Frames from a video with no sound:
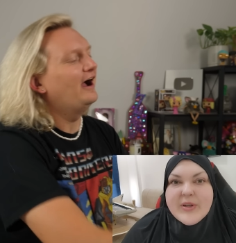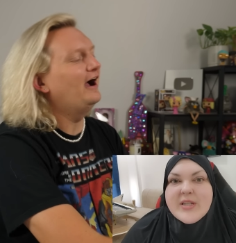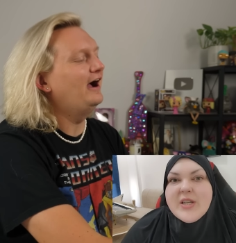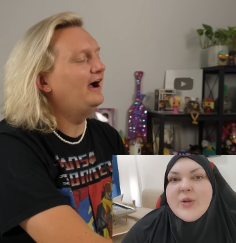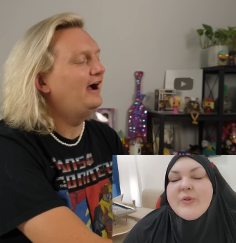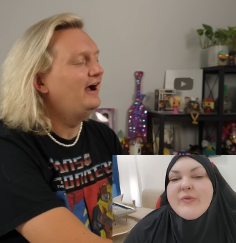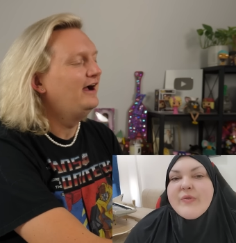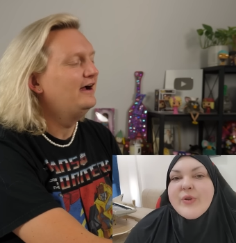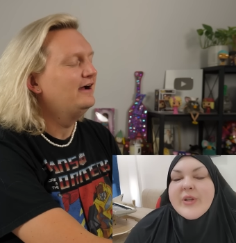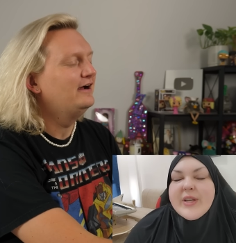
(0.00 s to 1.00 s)
Speaker 1: I'm going to tell you the
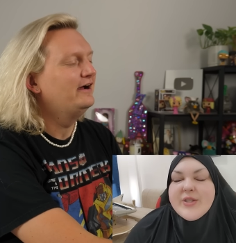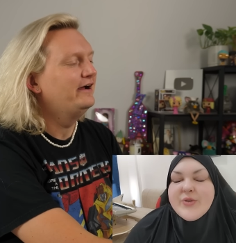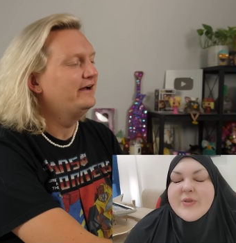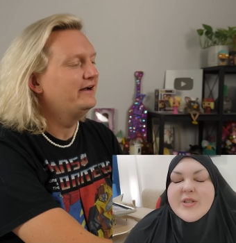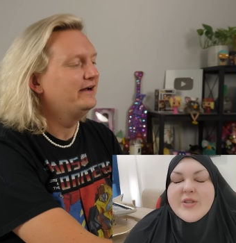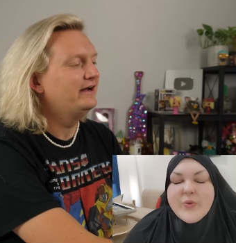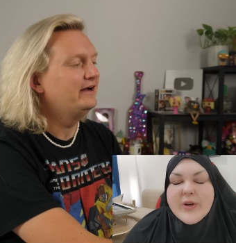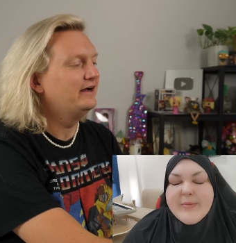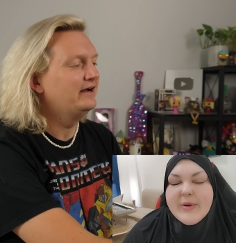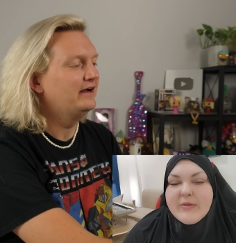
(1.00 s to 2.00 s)
full history
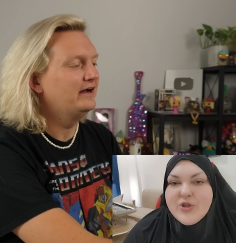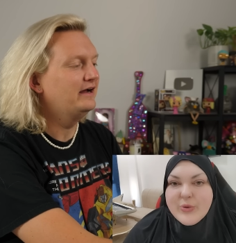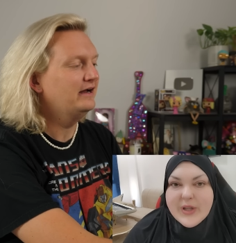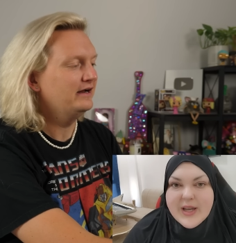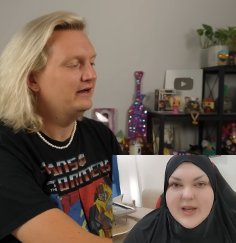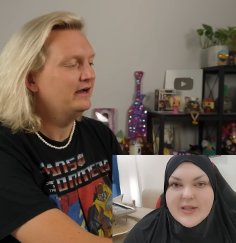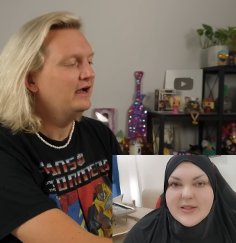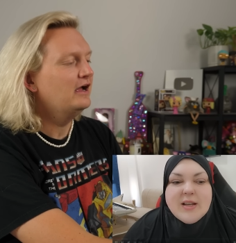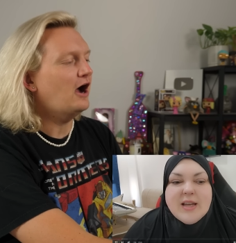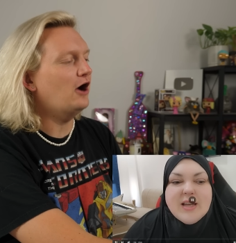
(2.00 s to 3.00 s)
story about Julia.
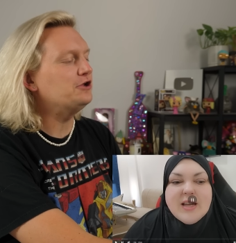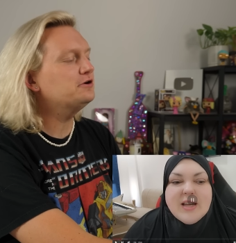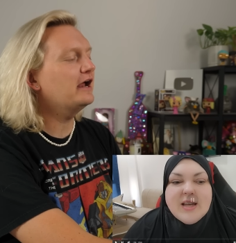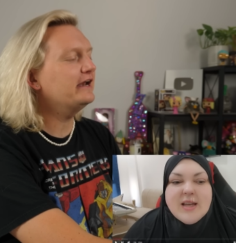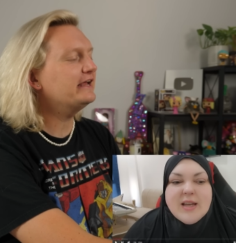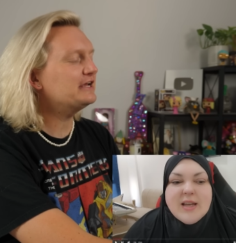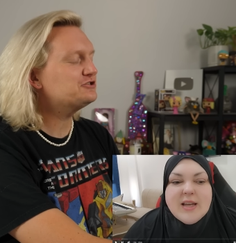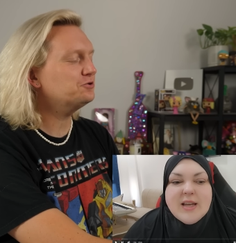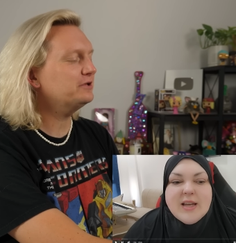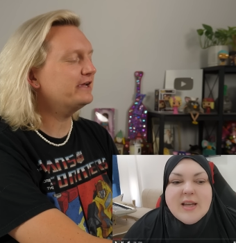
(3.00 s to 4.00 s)
Are you going to get
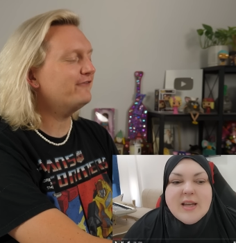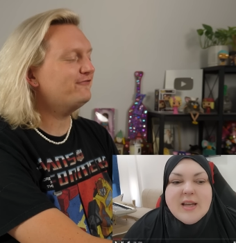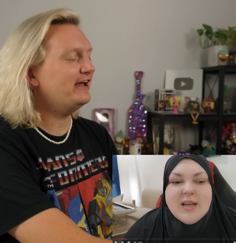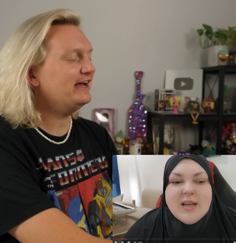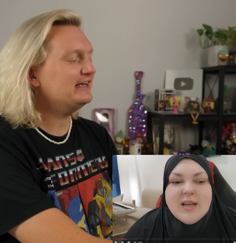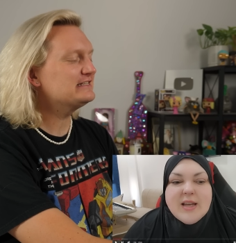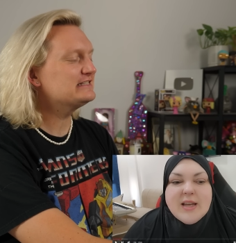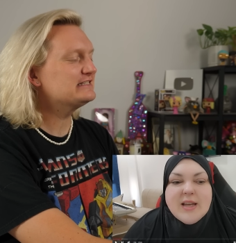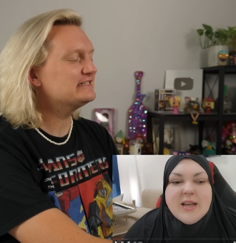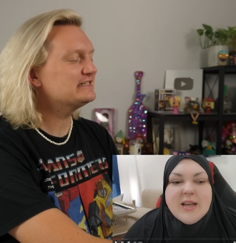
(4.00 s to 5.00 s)
Julia
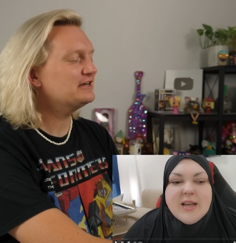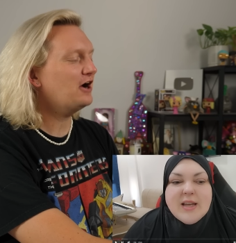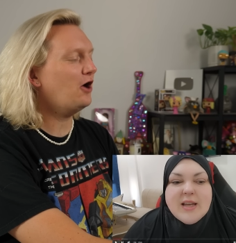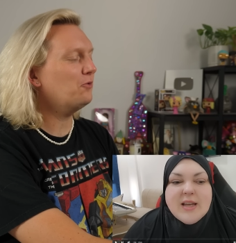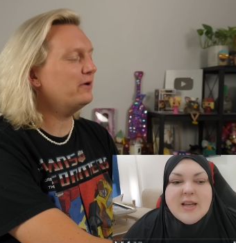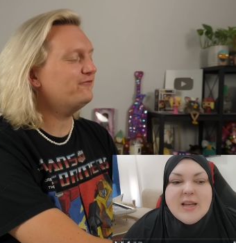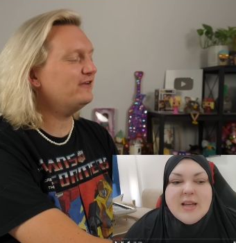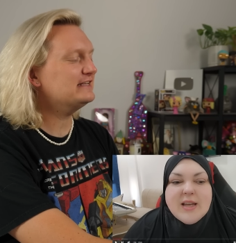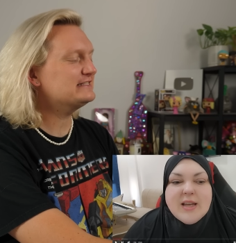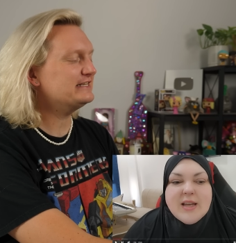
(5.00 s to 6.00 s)
fixed? Are we
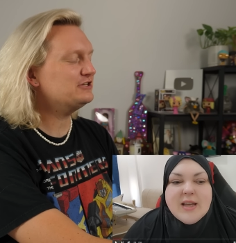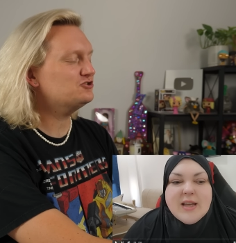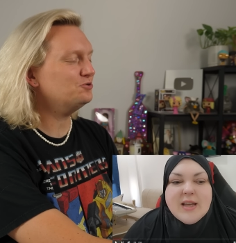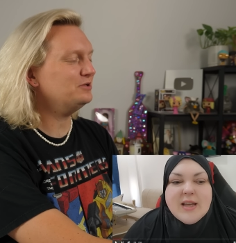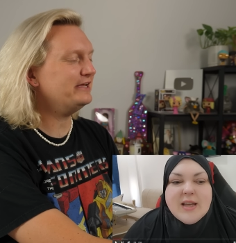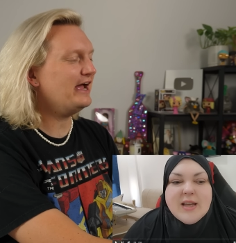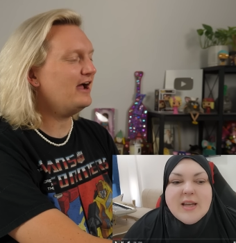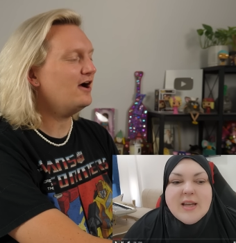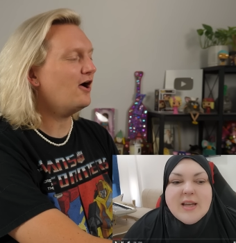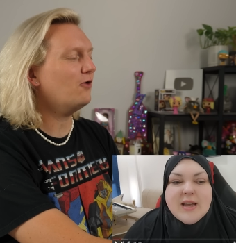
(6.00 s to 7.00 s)
fixing
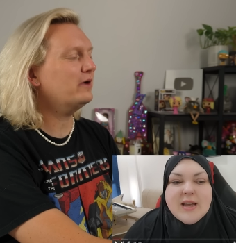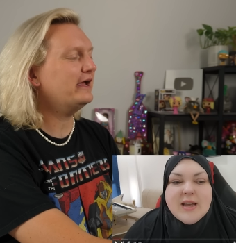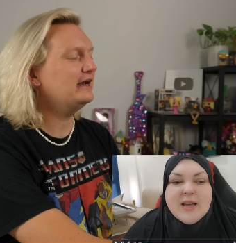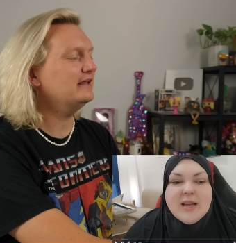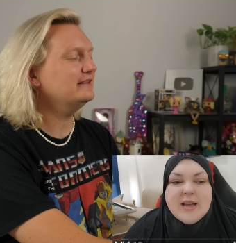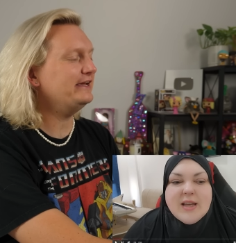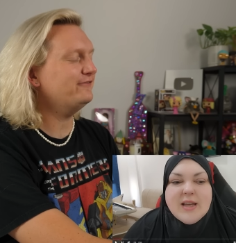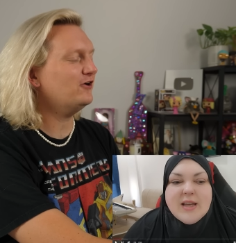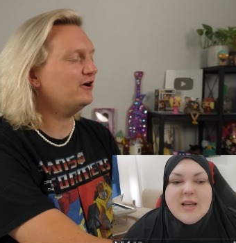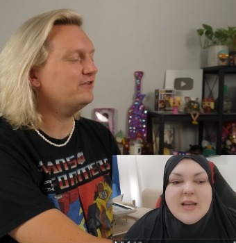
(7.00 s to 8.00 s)
Julia? Are we going to
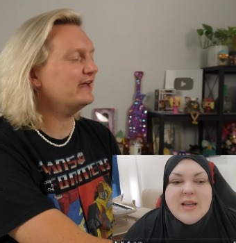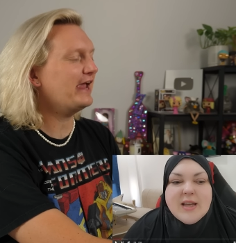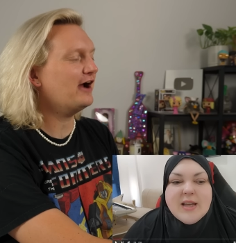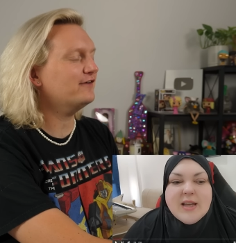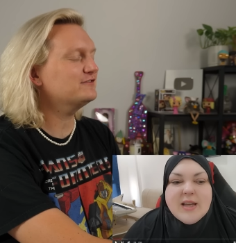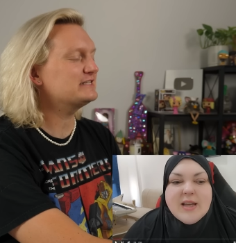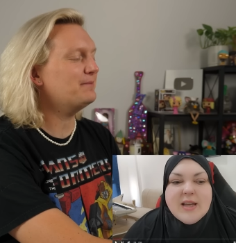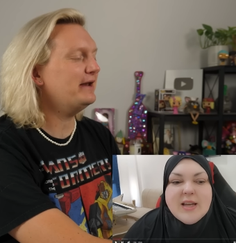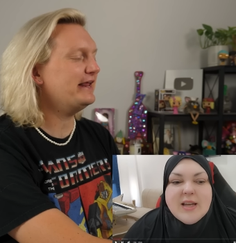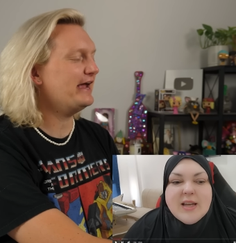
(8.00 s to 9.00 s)
leave her in the care of
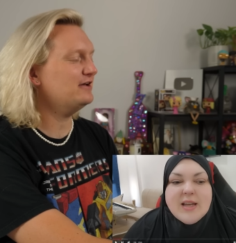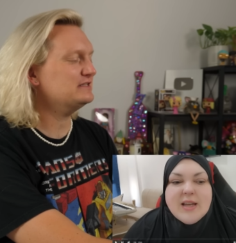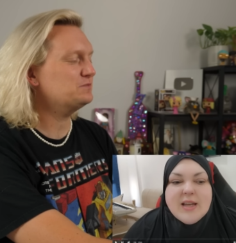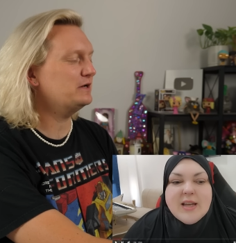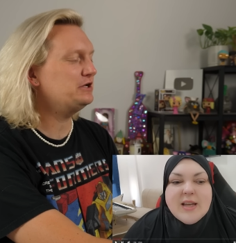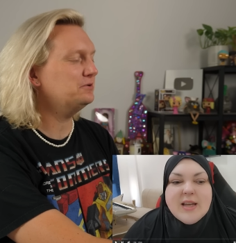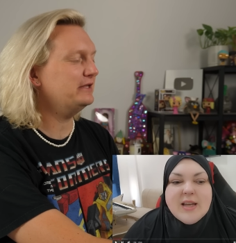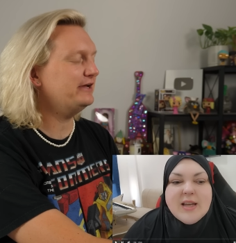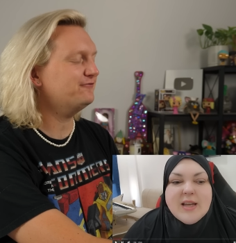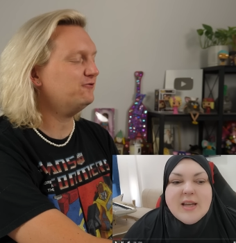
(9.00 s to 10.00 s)
somebody else when you
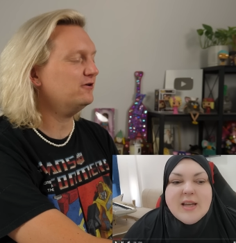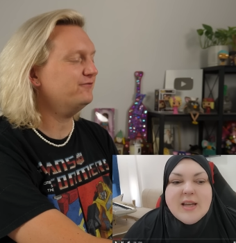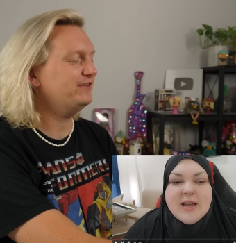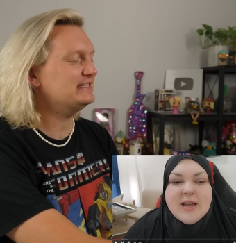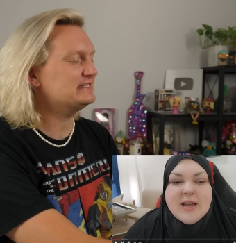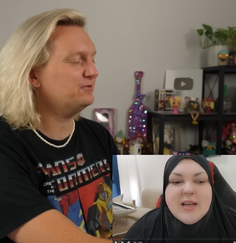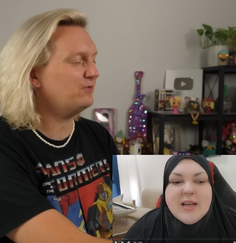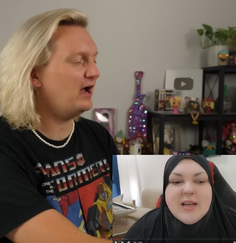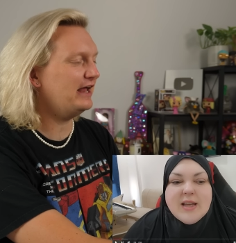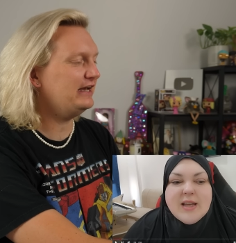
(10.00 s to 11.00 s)
leave for a visa
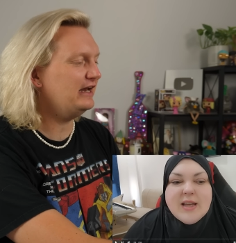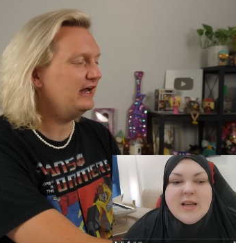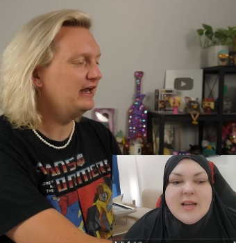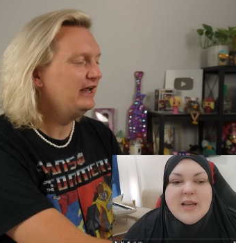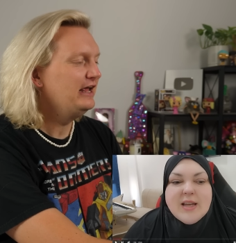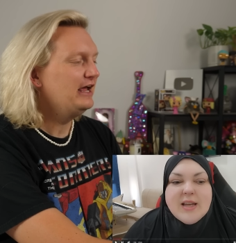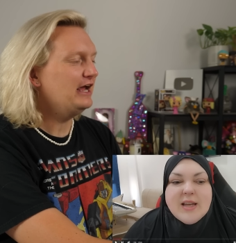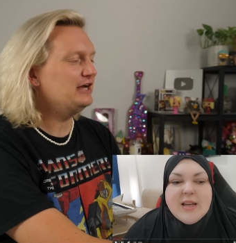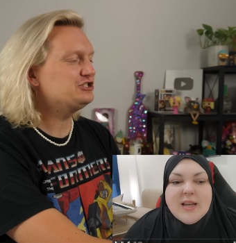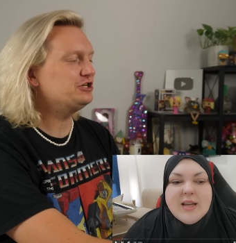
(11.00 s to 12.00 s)
run?
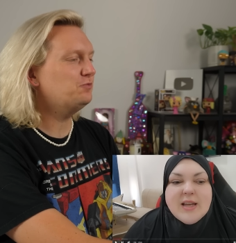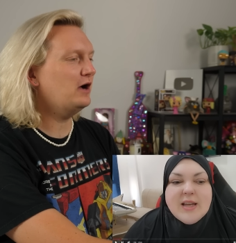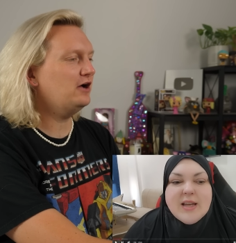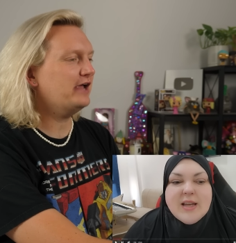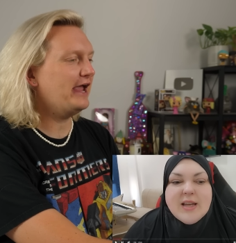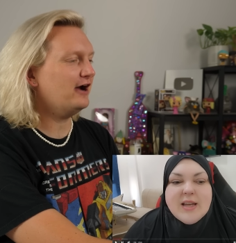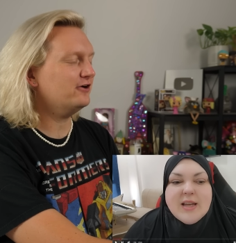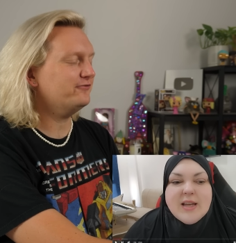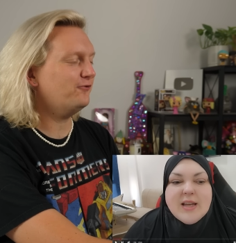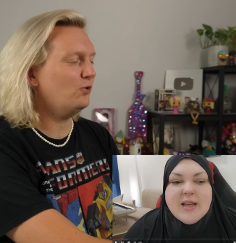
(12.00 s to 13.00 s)
Is she well
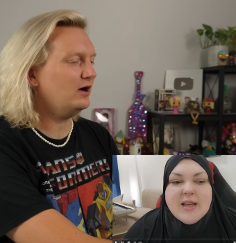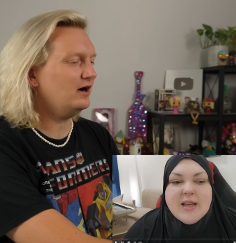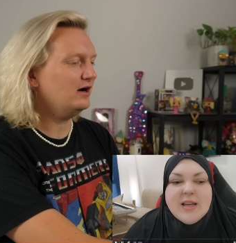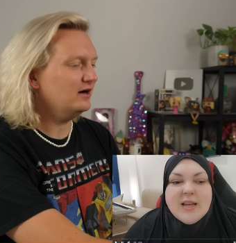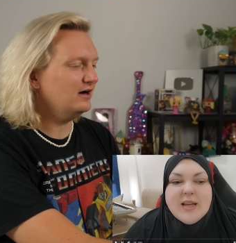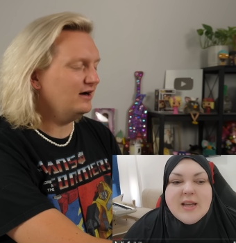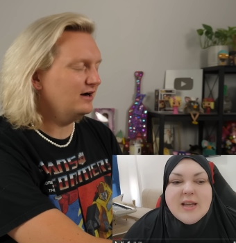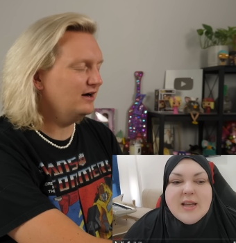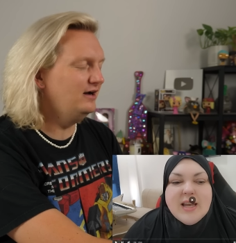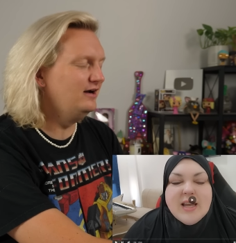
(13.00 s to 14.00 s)
cared for?
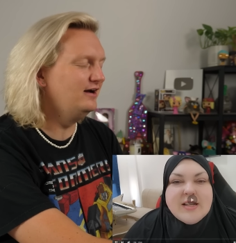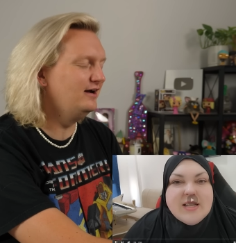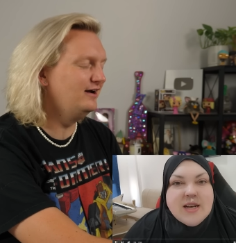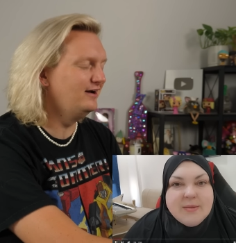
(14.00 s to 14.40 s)
And